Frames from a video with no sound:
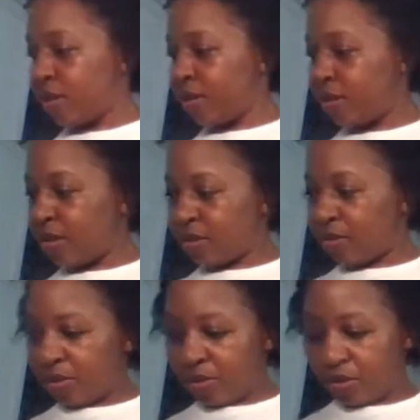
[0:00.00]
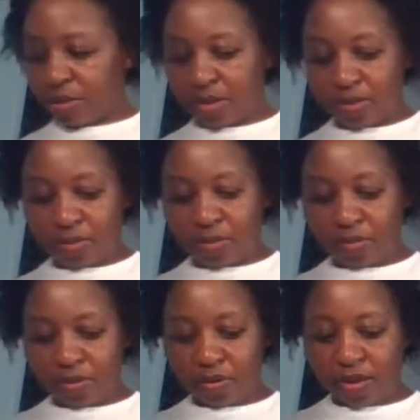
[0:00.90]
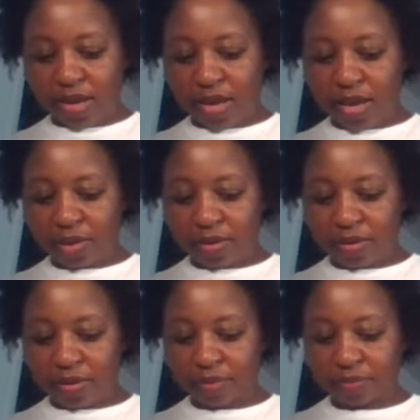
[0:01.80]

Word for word: Let's go to sentence number eight.